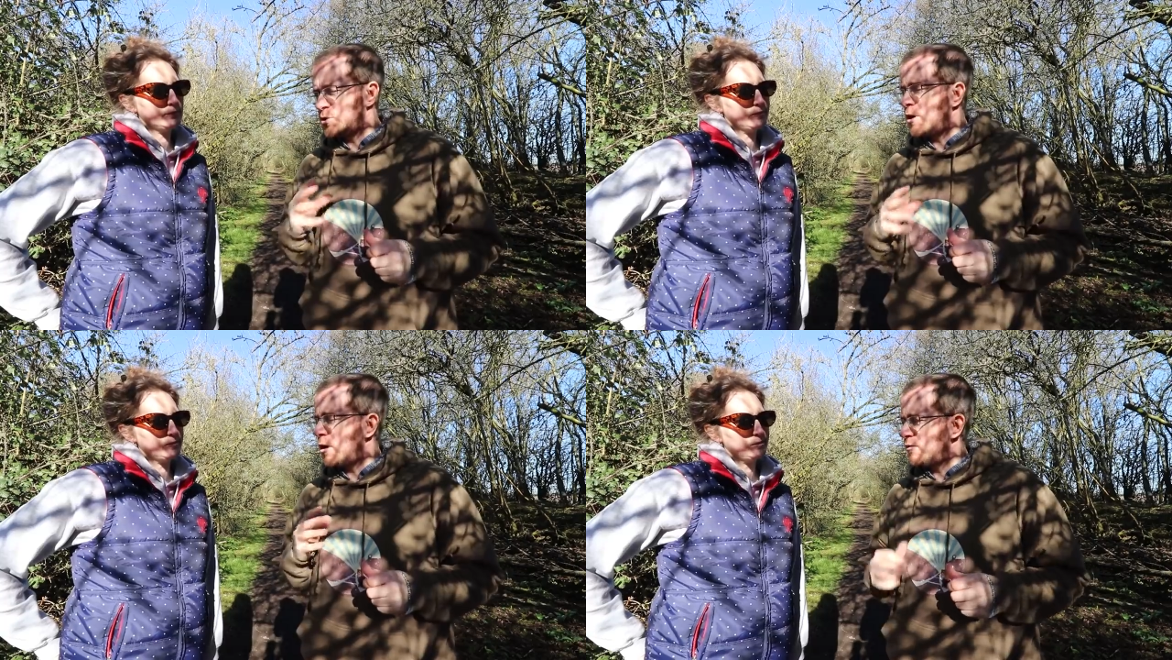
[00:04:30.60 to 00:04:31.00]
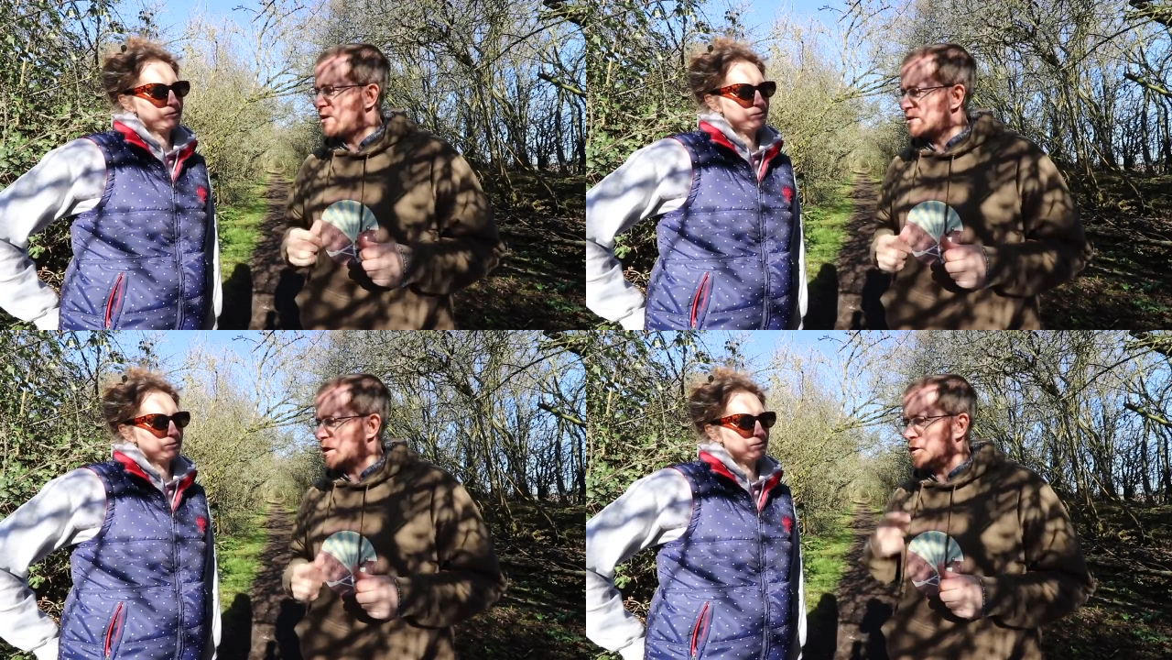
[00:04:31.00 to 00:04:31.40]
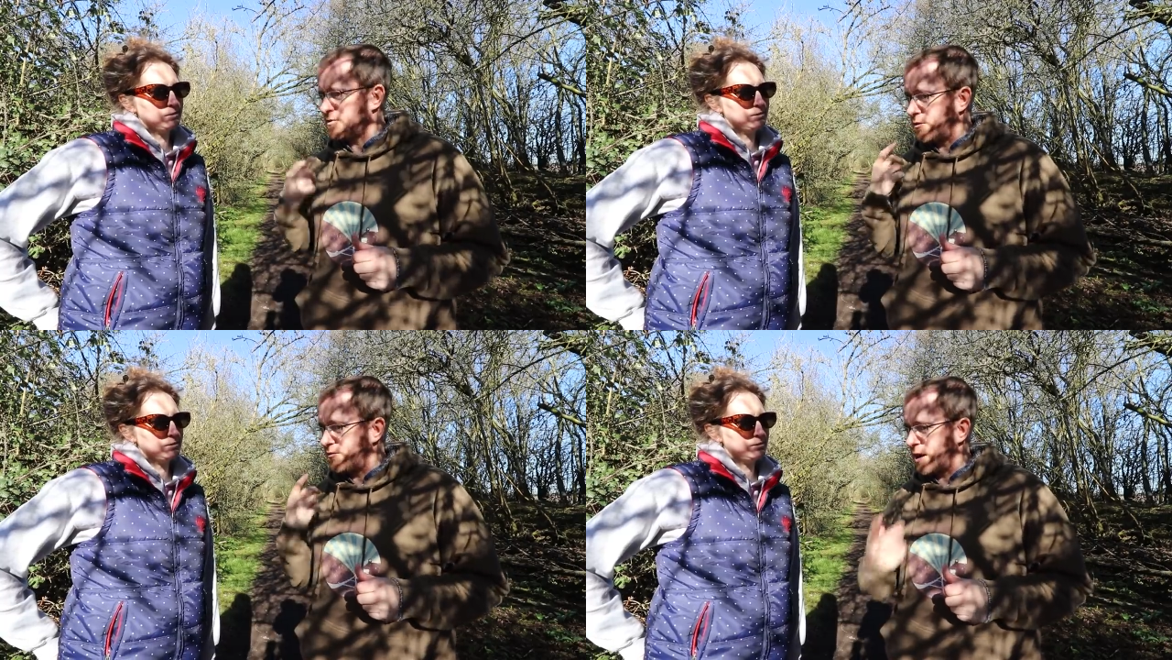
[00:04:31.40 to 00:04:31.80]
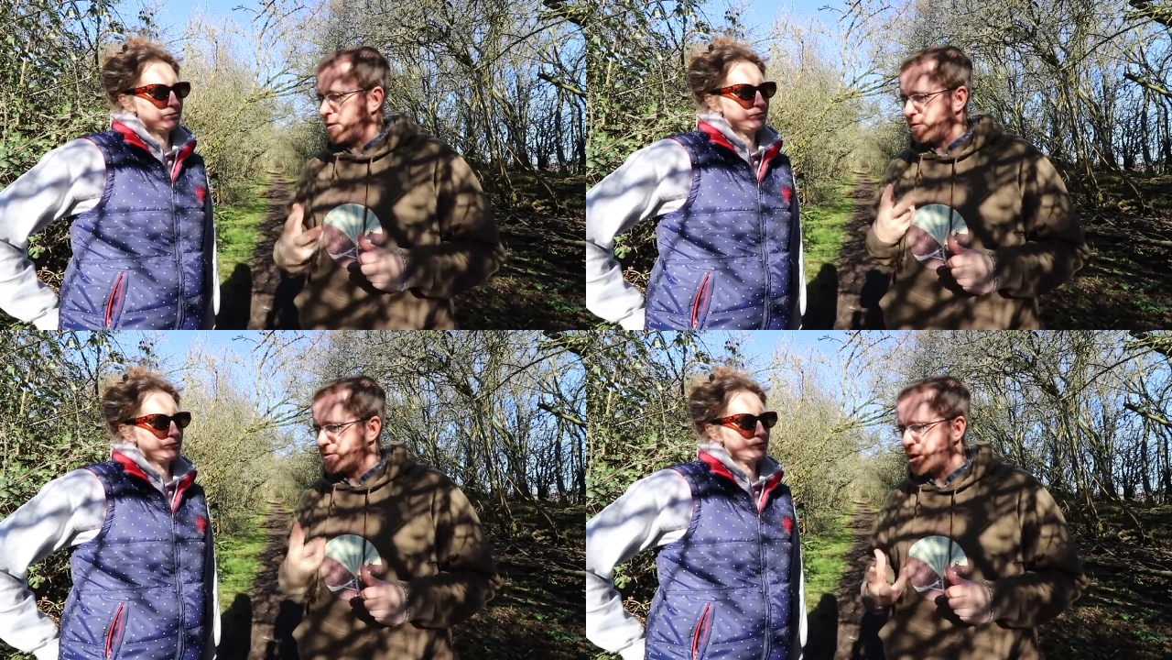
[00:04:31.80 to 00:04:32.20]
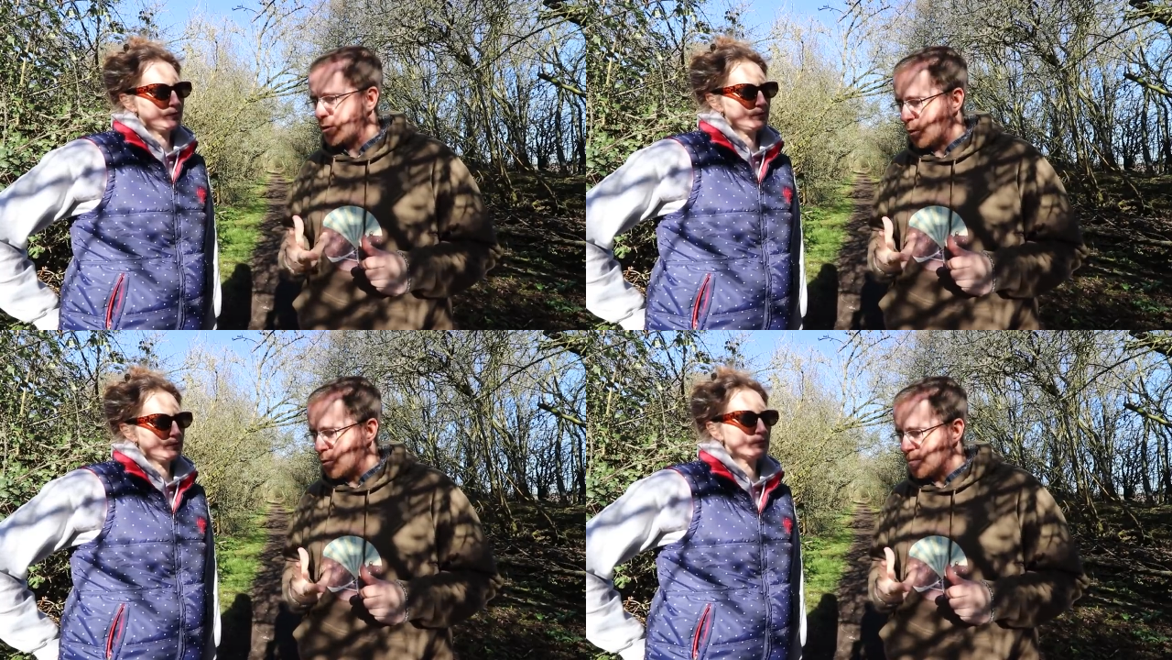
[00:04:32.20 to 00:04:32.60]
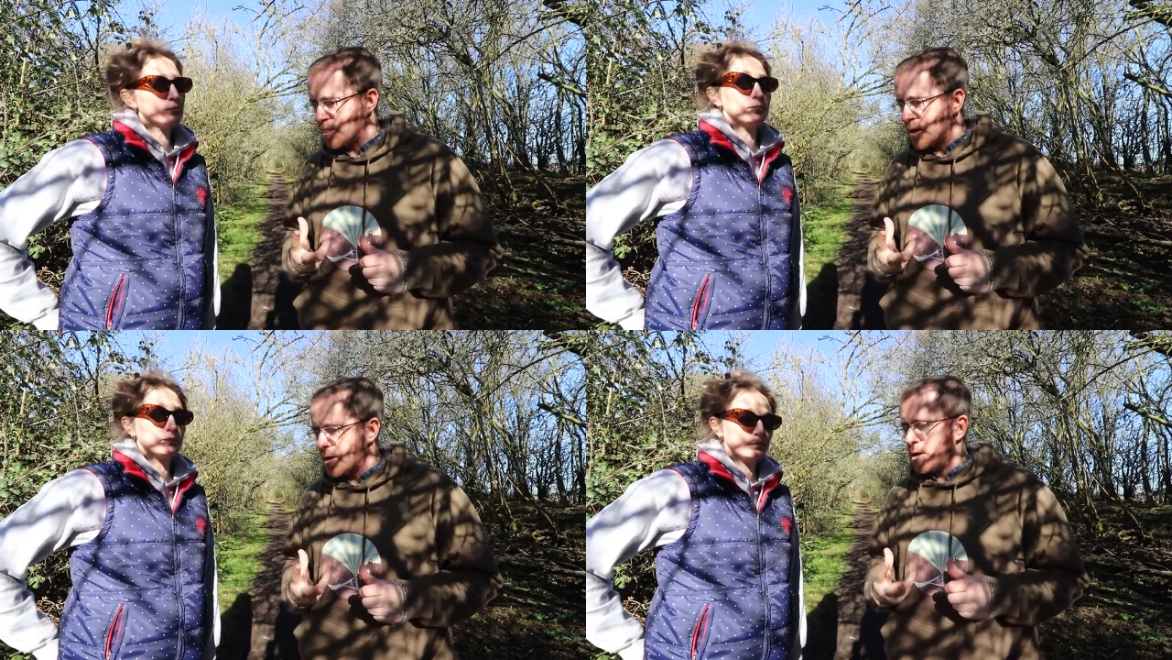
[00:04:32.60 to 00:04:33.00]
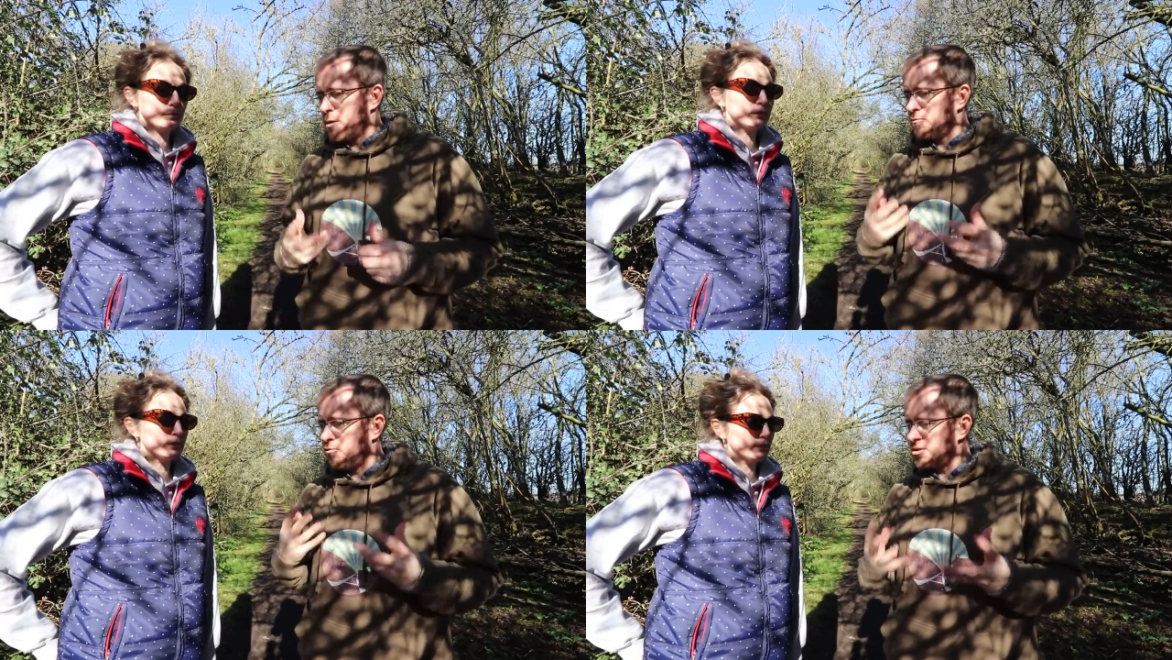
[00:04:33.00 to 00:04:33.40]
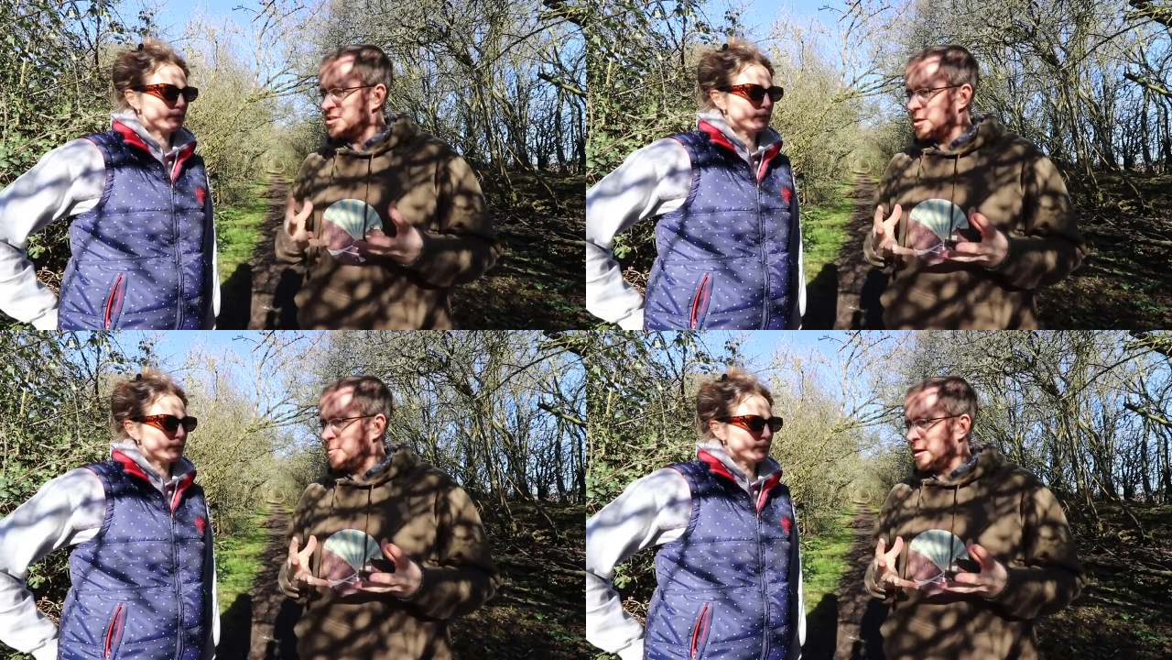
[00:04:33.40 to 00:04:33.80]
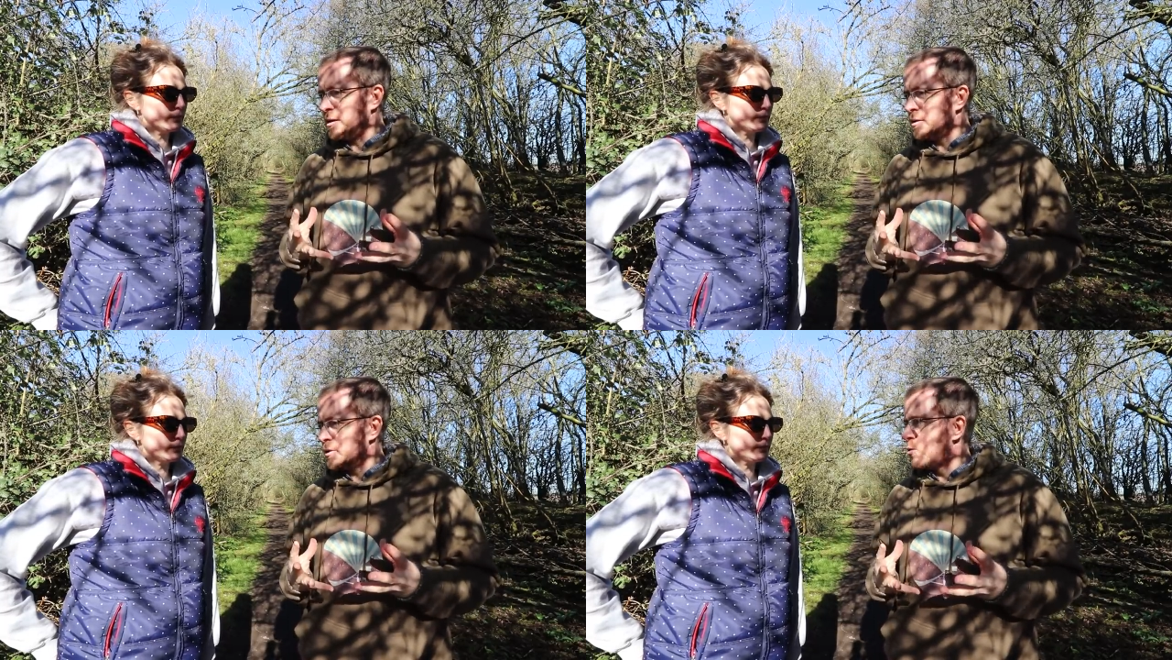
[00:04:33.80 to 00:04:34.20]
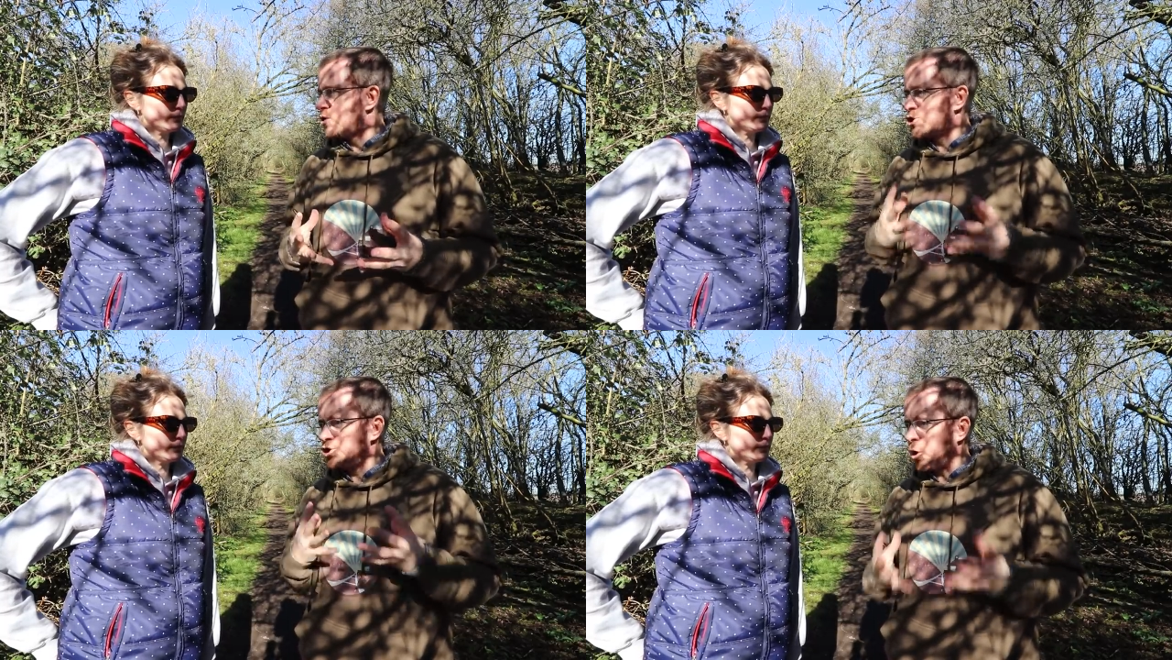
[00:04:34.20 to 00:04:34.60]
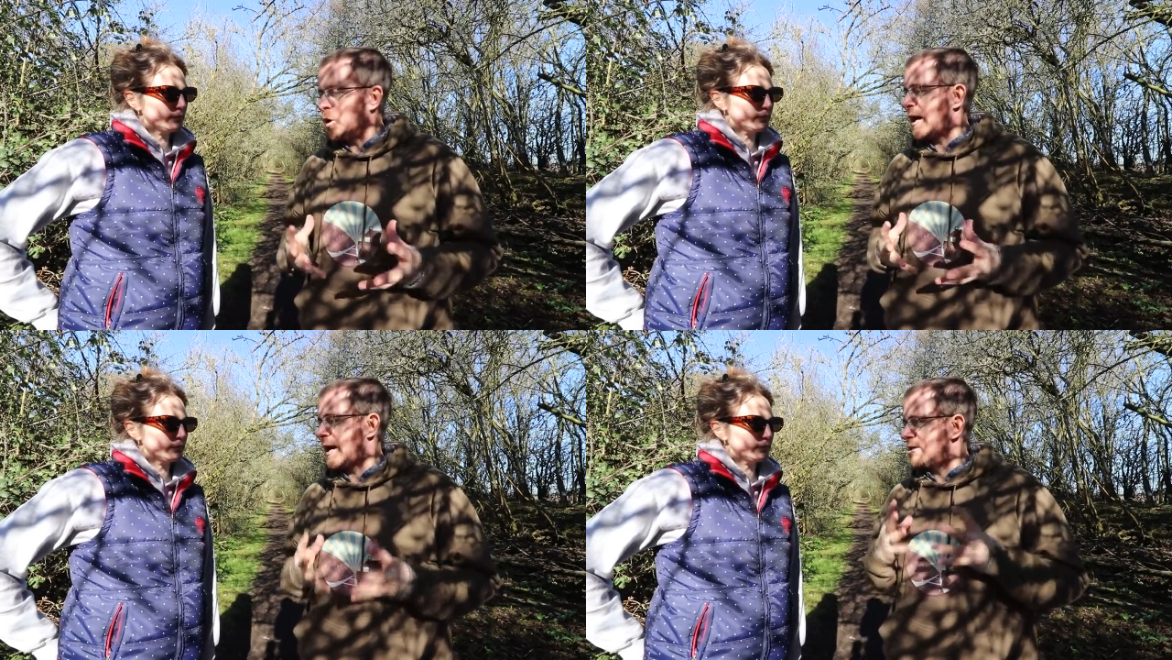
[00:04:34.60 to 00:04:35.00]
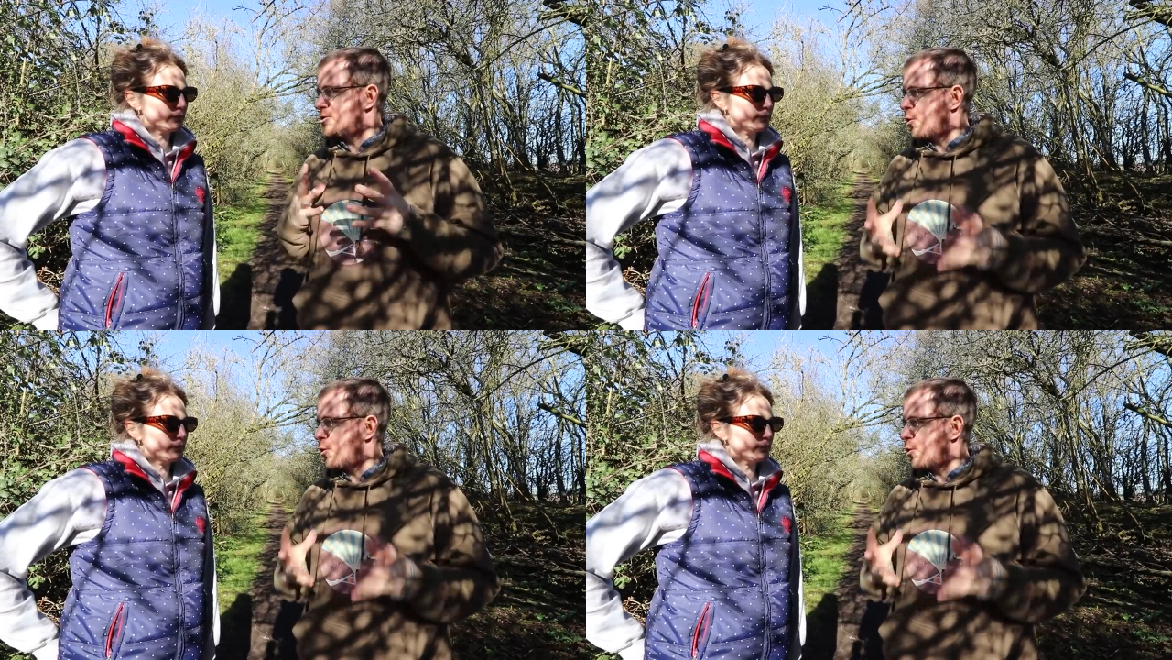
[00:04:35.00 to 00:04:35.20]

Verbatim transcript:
Speaker 1: two and a half years after the failure of the tunnel, Roger Tipping was shot at his